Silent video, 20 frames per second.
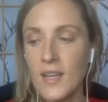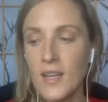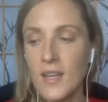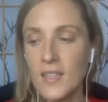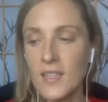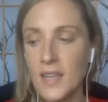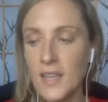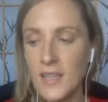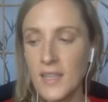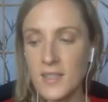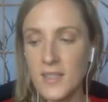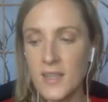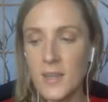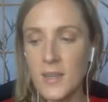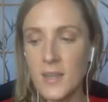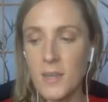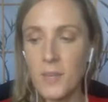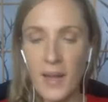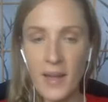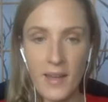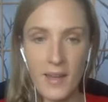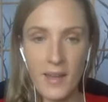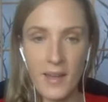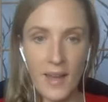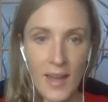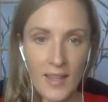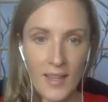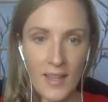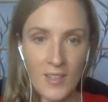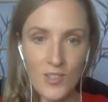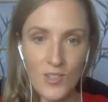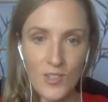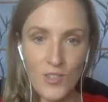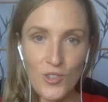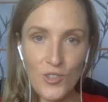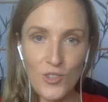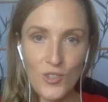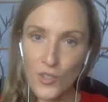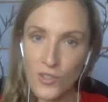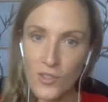take a step back and
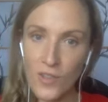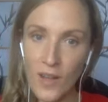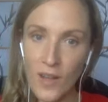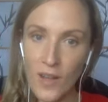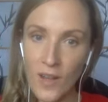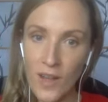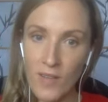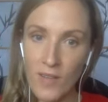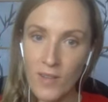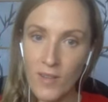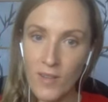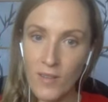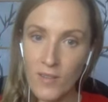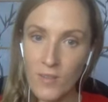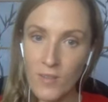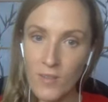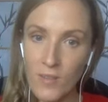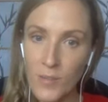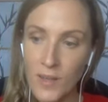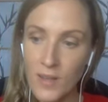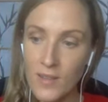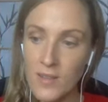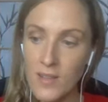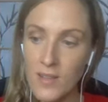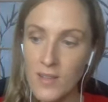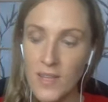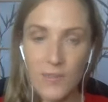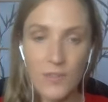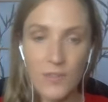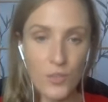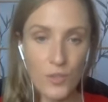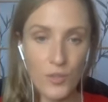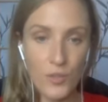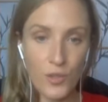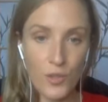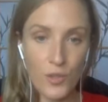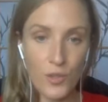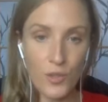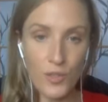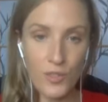just not get involved because life is too
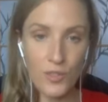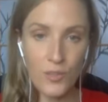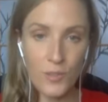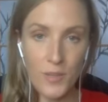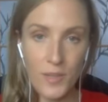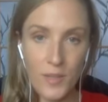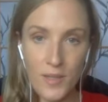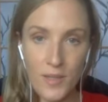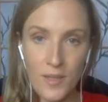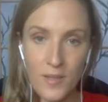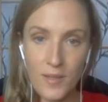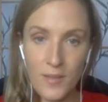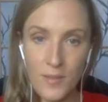short to be